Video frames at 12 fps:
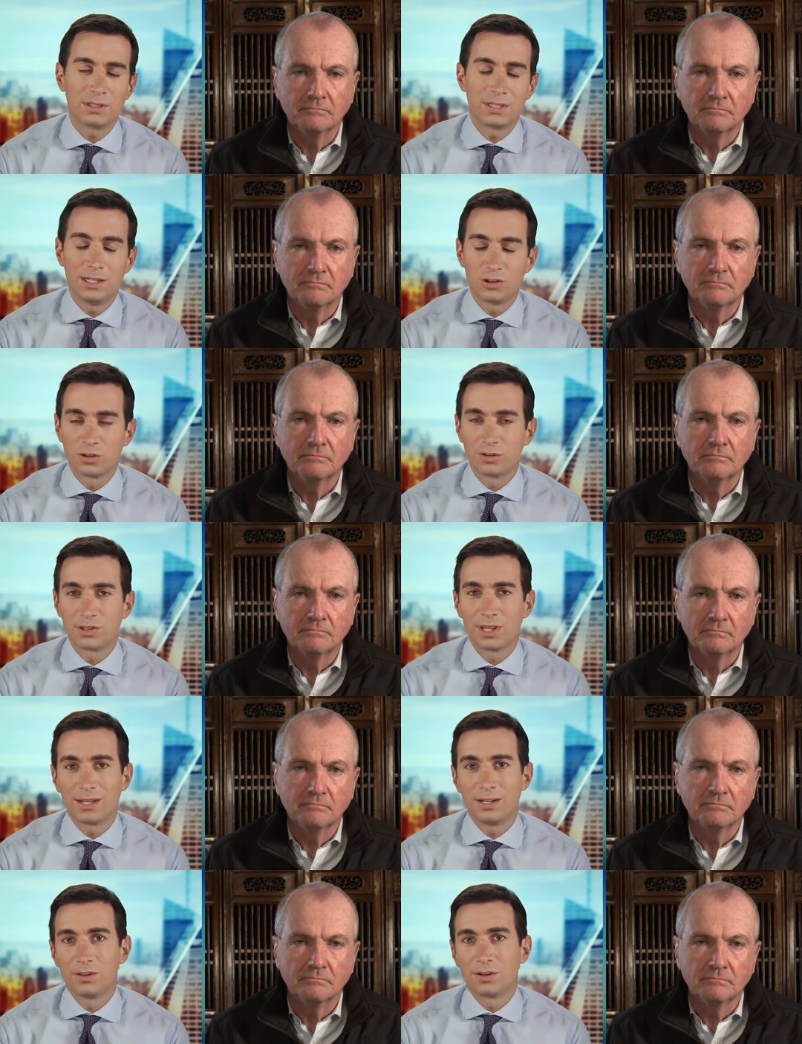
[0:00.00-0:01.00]
Speaker 1: teachers
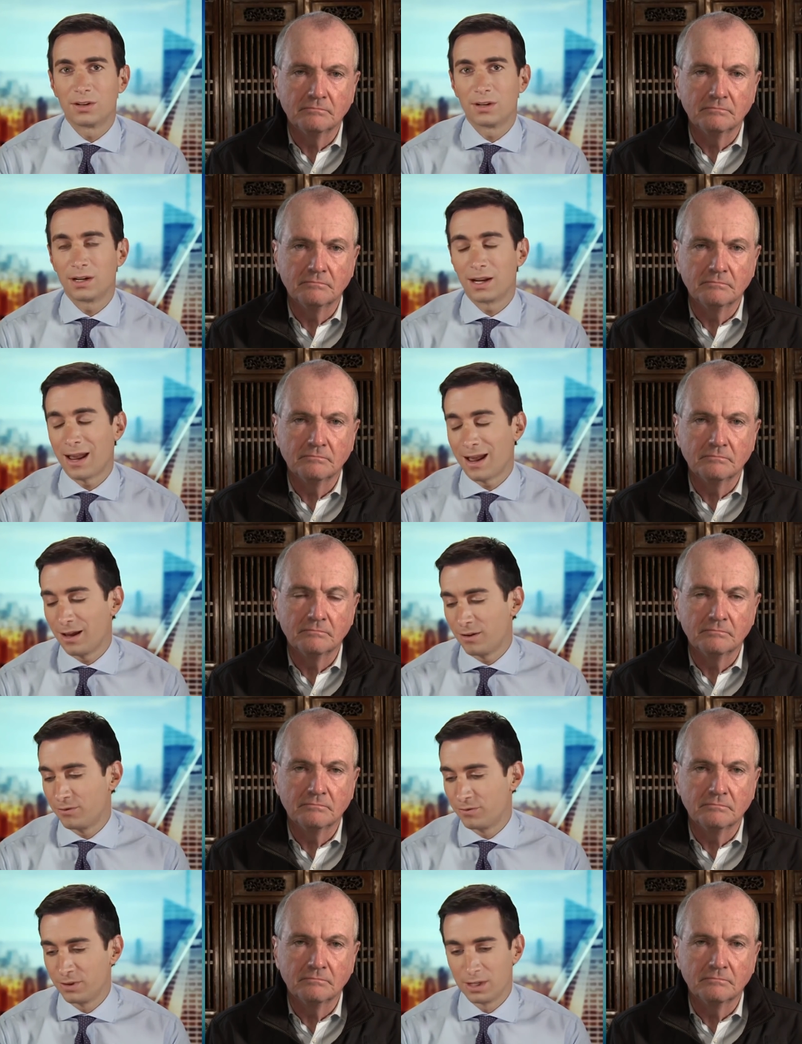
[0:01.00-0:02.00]
that either
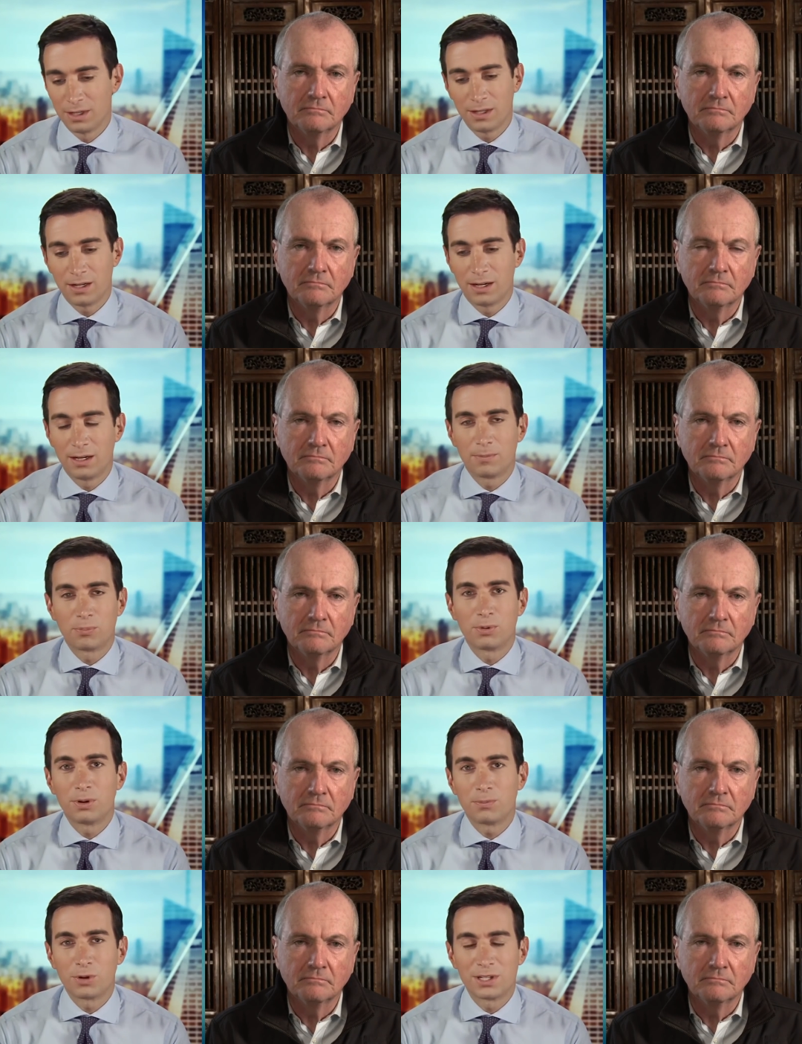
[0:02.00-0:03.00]
have uh,
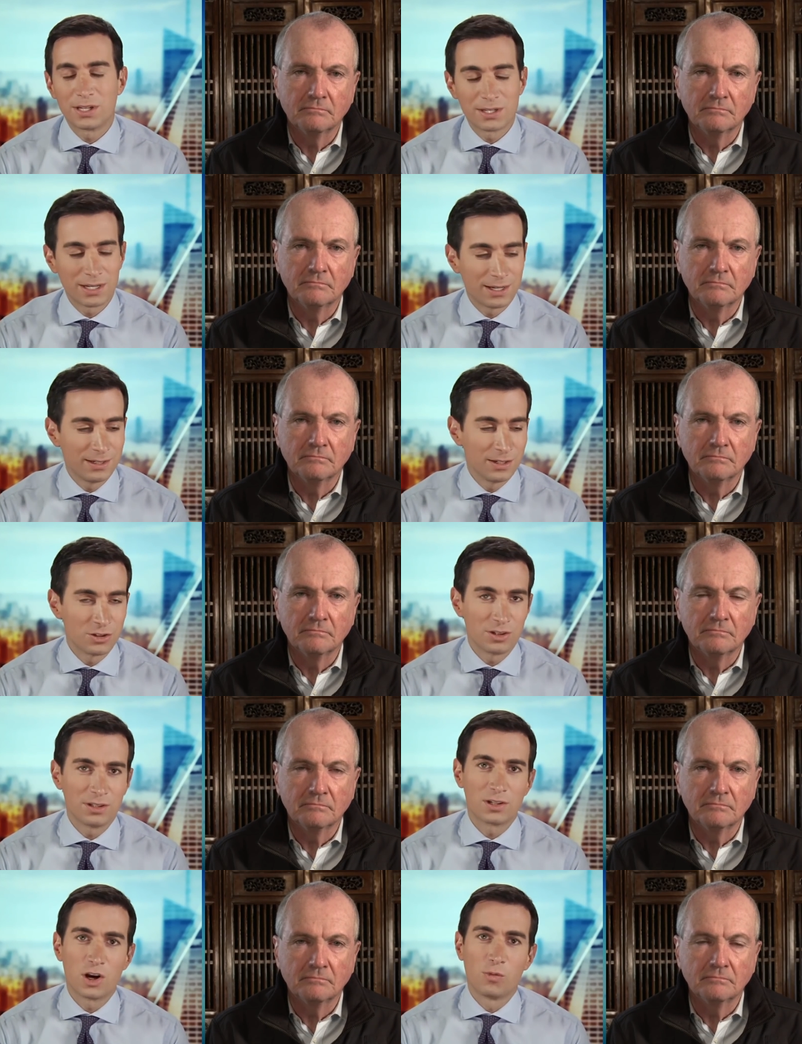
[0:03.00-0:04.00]
pre existing
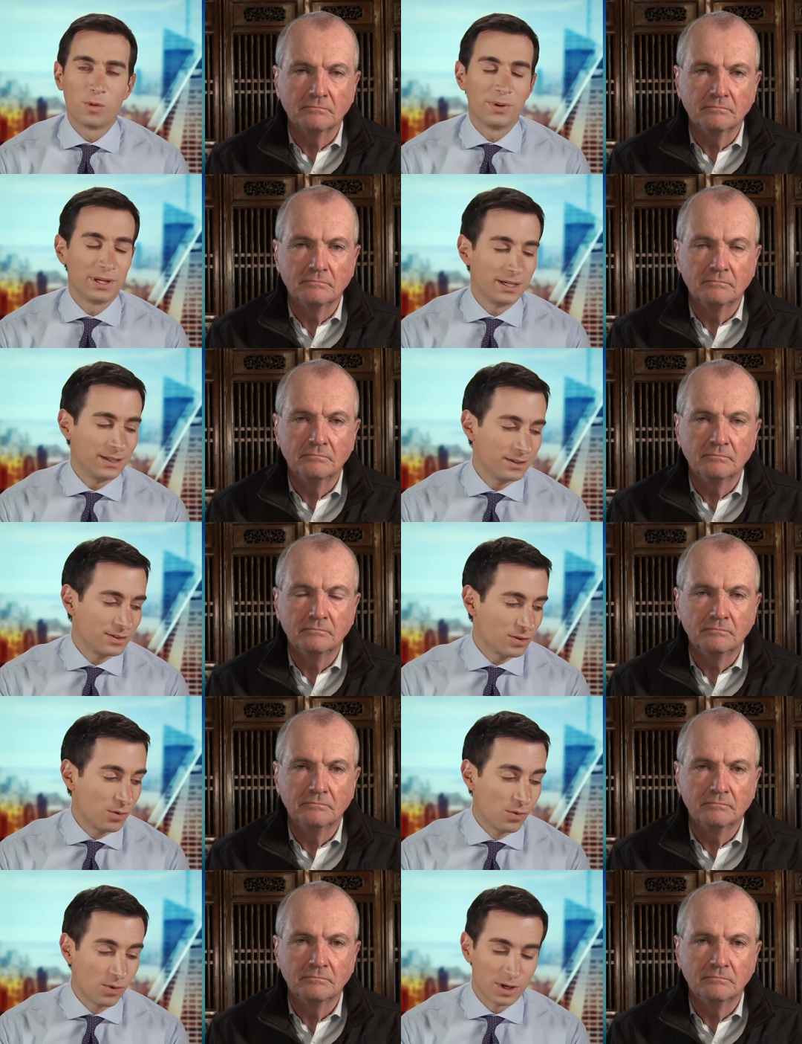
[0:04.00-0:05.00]
conditions, comorbidities,
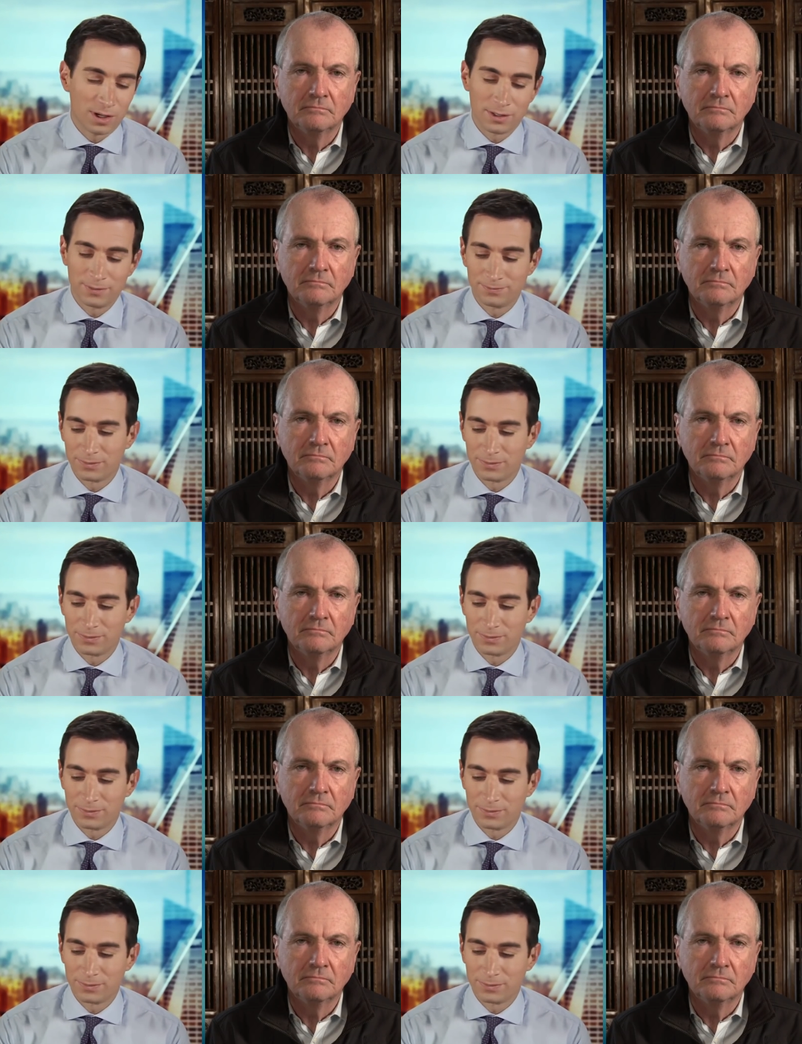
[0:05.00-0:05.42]
or